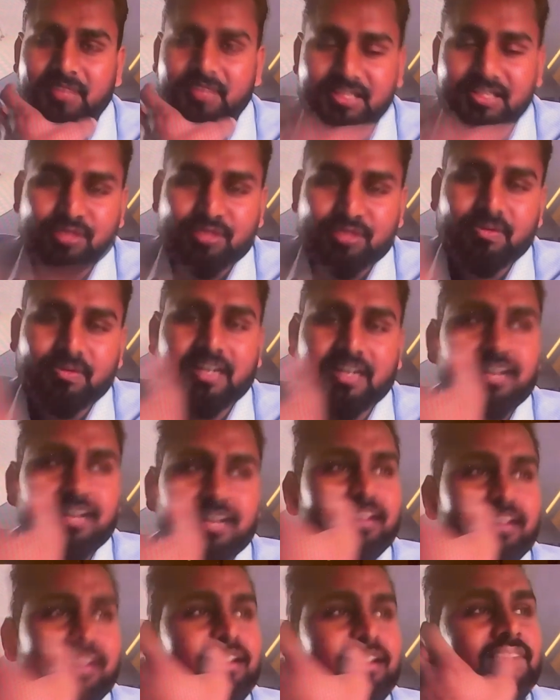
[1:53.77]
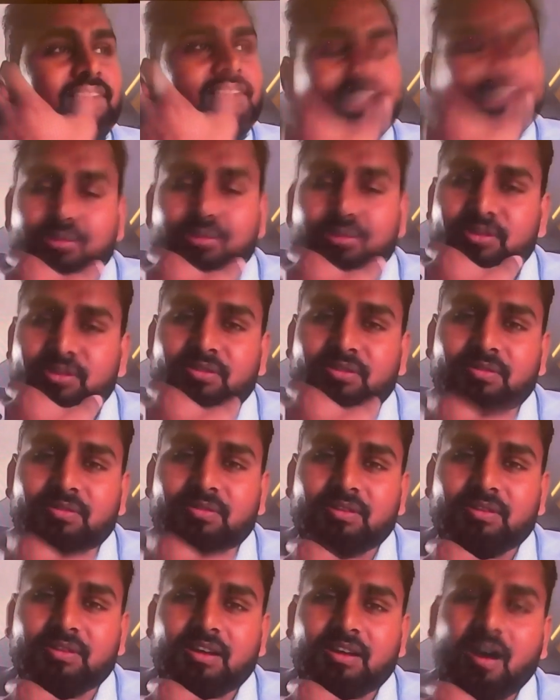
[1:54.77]
SQL, they don't
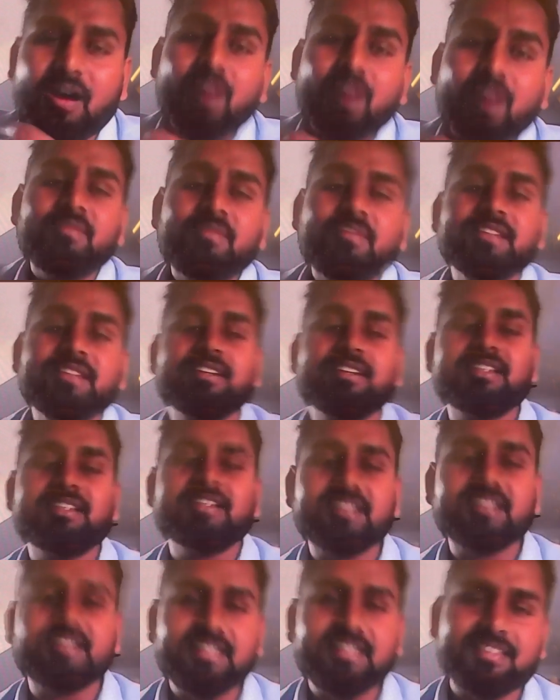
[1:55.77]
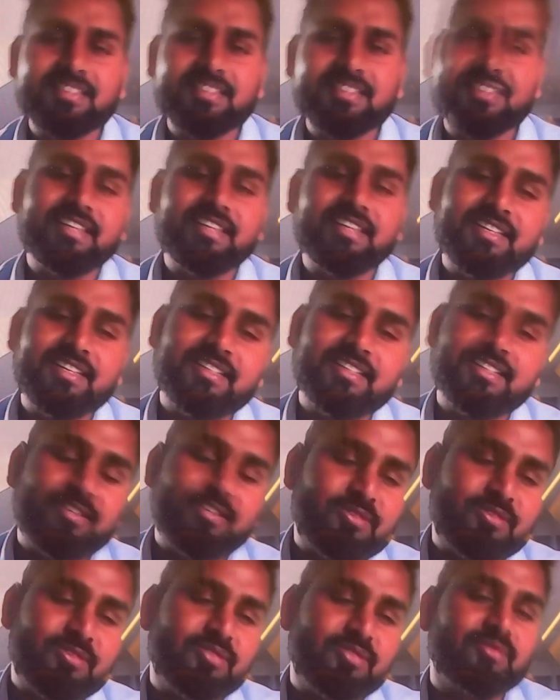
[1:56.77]
know. How much study they need, they
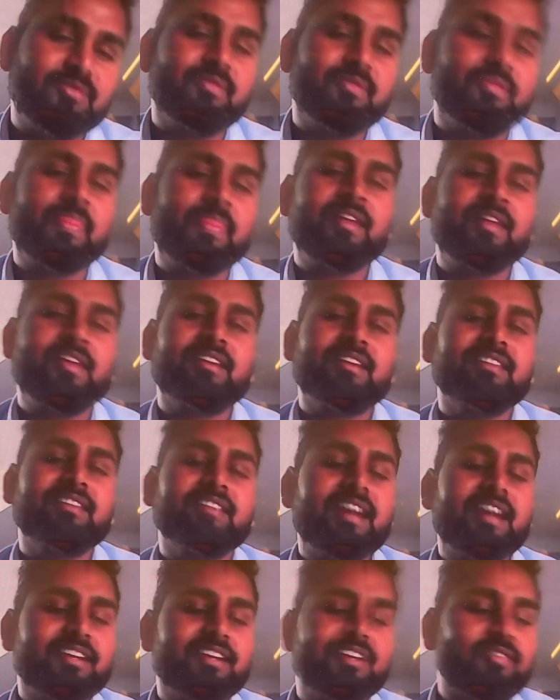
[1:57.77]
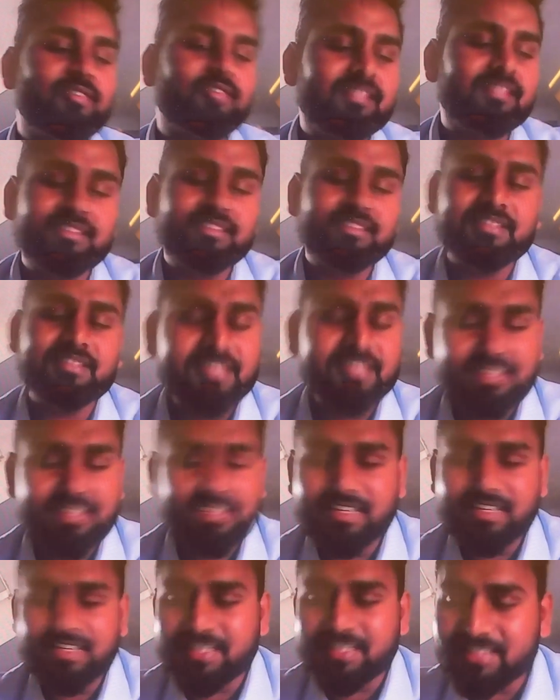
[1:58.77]
don't know. That all
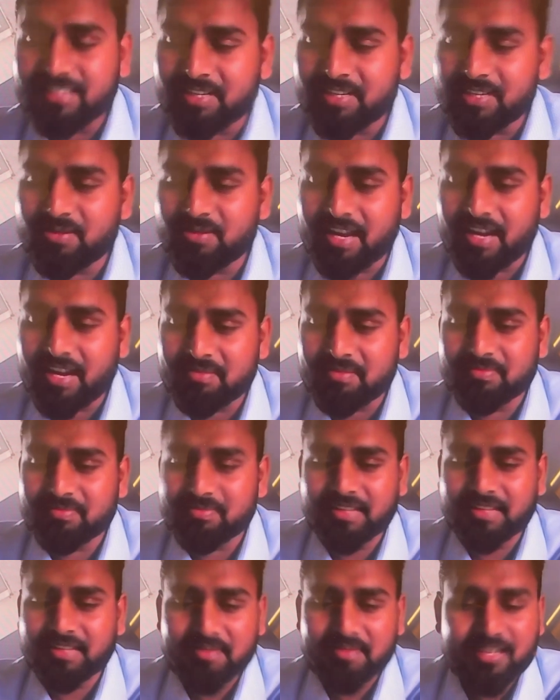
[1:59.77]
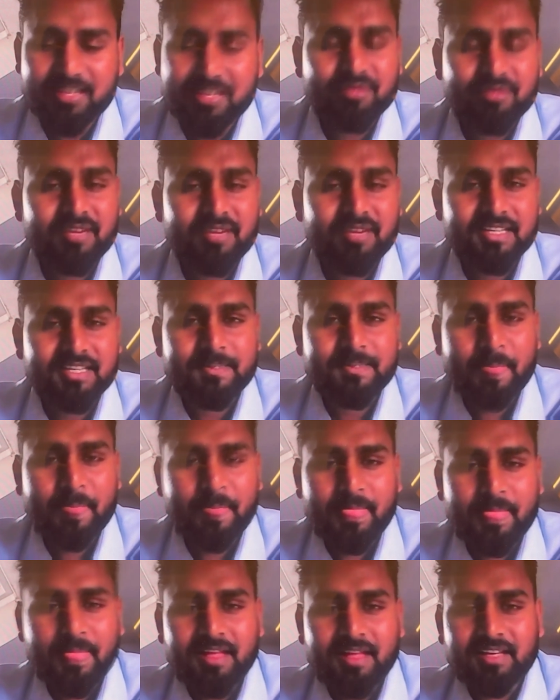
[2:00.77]
detailing, sir, you have given to us.
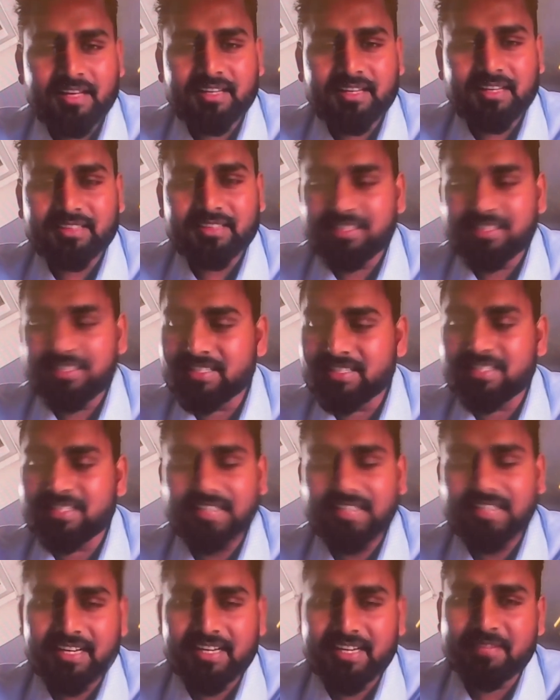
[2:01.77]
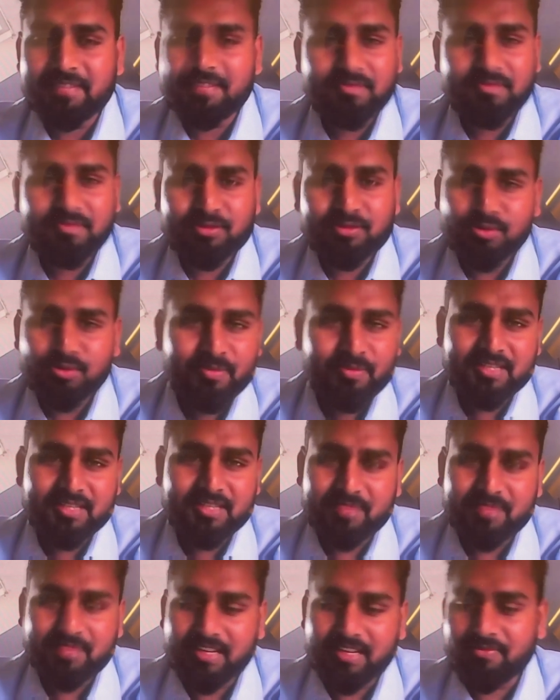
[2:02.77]
This is really so
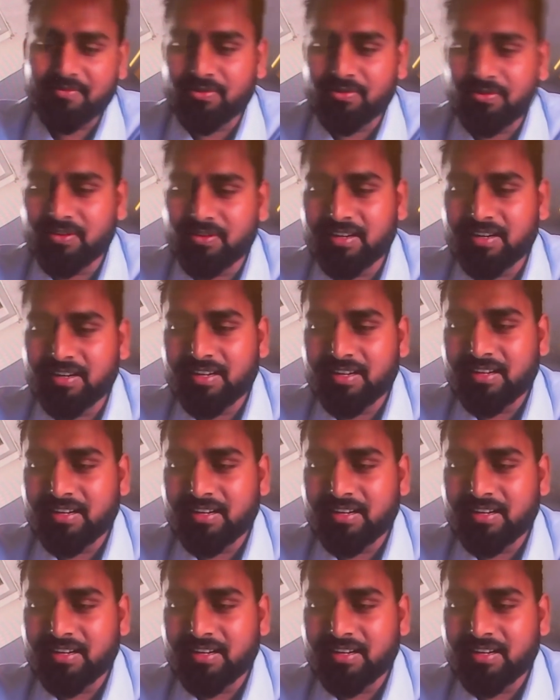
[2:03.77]
much meaningful.